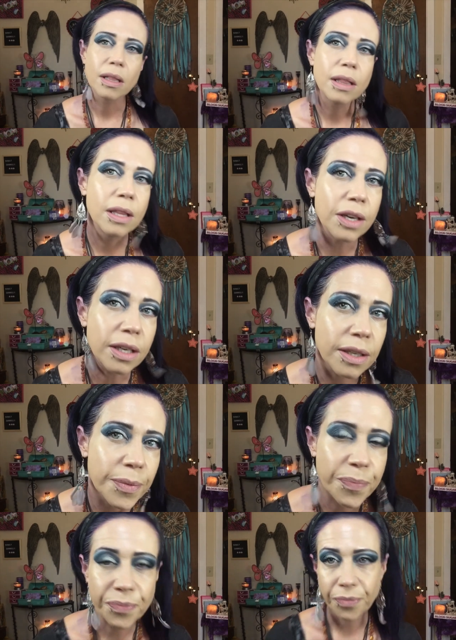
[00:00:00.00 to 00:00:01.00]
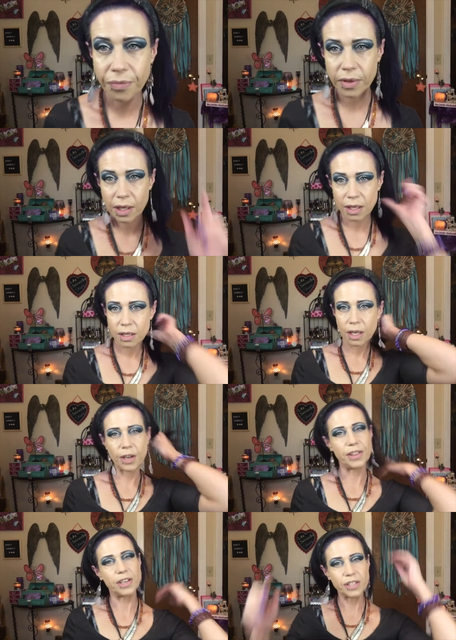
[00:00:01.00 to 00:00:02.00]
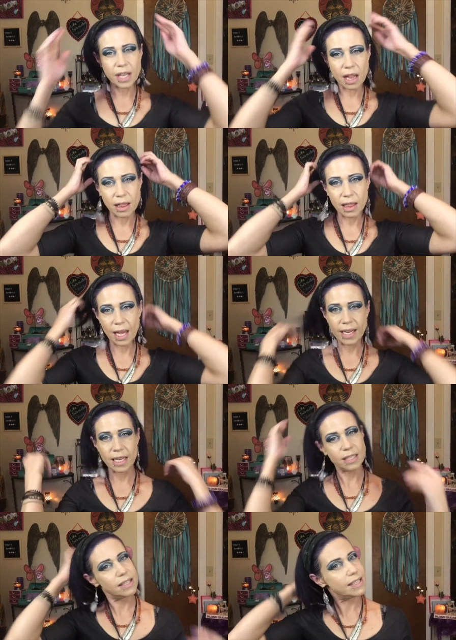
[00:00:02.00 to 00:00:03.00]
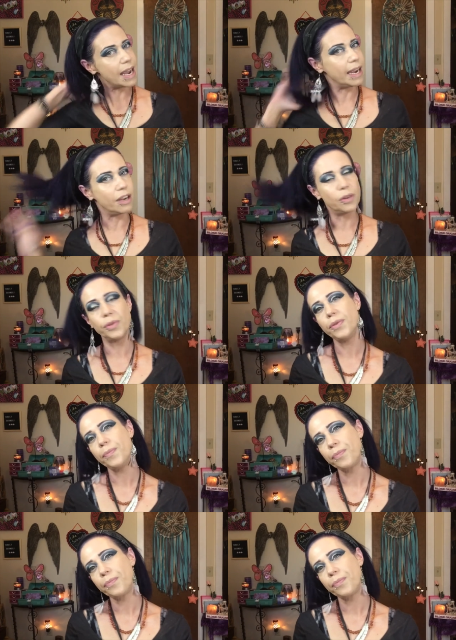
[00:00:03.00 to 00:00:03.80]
Look. All right, there's a light down.